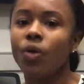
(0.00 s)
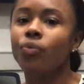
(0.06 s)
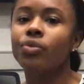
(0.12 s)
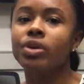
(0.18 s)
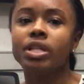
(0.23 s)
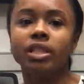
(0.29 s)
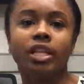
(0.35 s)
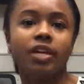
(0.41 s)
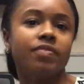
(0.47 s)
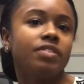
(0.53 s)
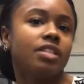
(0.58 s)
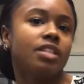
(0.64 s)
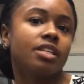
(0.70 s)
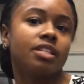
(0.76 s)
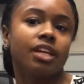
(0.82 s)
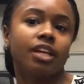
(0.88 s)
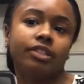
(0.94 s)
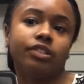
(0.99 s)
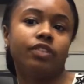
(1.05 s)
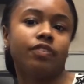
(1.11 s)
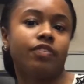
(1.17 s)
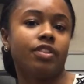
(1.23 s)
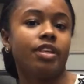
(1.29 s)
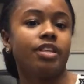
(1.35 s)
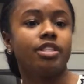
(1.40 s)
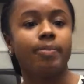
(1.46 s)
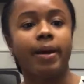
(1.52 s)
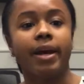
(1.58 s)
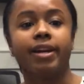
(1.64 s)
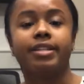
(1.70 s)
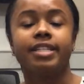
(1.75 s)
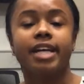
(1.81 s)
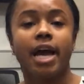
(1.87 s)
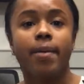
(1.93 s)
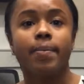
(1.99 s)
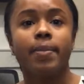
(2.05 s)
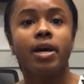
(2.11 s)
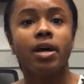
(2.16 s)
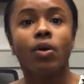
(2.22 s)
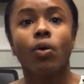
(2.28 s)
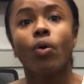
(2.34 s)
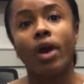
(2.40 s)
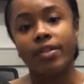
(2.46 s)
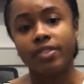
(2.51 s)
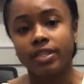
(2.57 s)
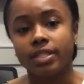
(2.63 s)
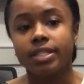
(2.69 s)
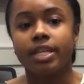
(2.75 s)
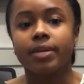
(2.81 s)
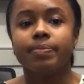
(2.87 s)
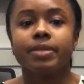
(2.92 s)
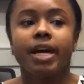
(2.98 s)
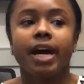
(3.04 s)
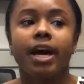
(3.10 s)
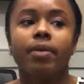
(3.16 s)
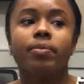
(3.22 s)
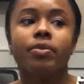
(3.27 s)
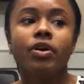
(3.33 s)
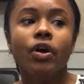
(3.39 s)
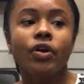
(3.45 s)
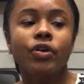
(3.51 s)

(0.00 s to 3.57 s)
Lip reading: we lived in this country for this amount of time or at the same time.